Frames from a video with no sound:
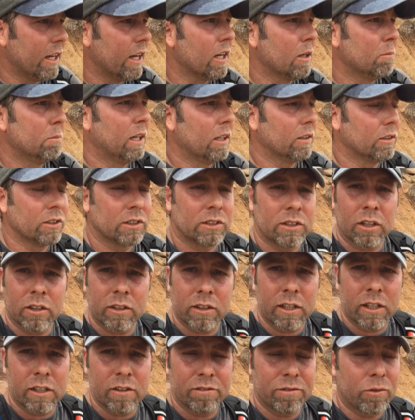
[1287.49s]
and about to start
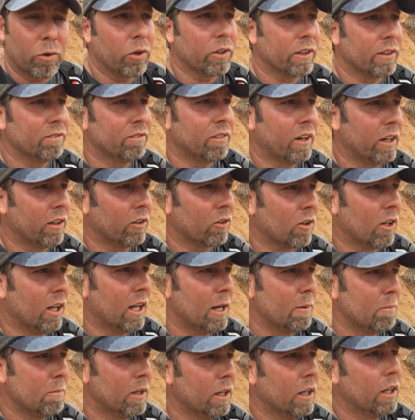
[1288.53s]
the fourth and final
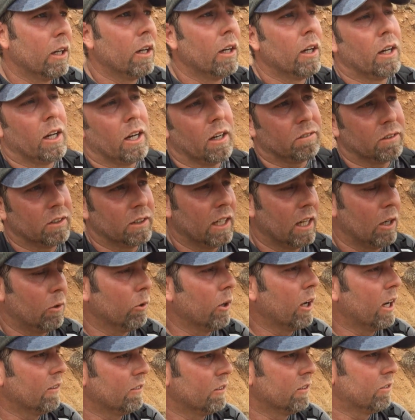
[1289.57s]
climb. After that,
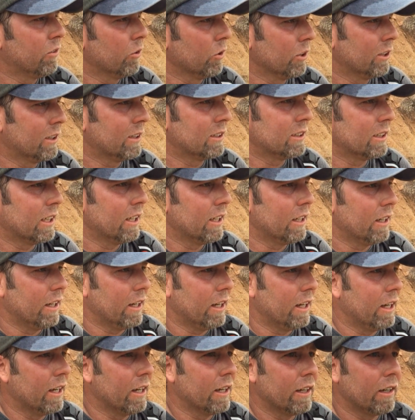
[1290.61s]
we'll have the fourth descent
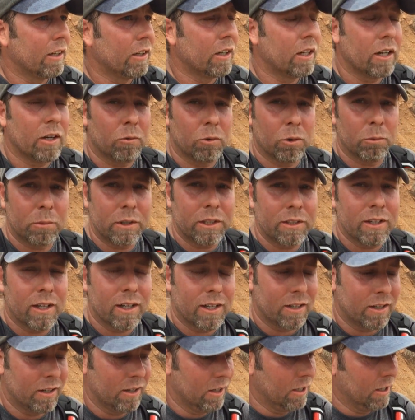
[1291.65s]
and we'll be
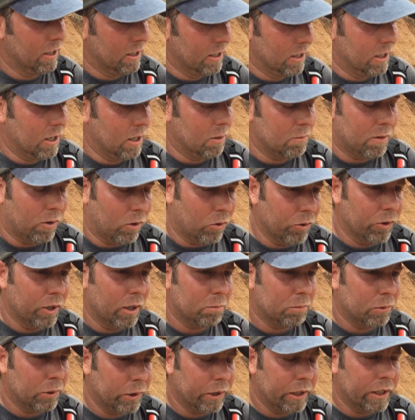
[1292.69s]
done. Holding
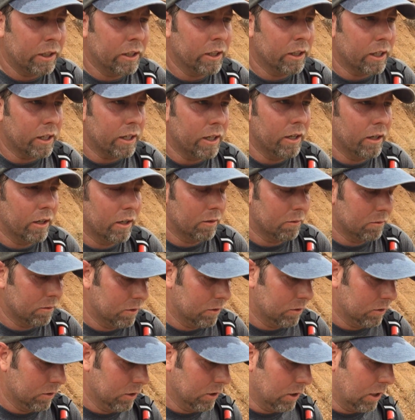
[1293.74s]
up pretty good.
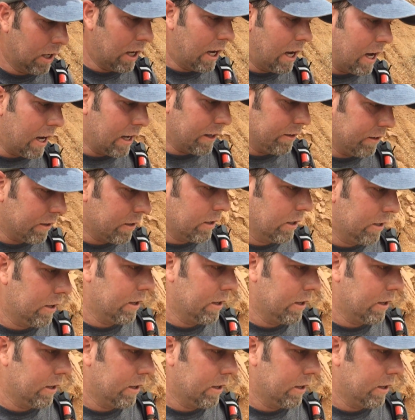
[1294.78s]
A little hot,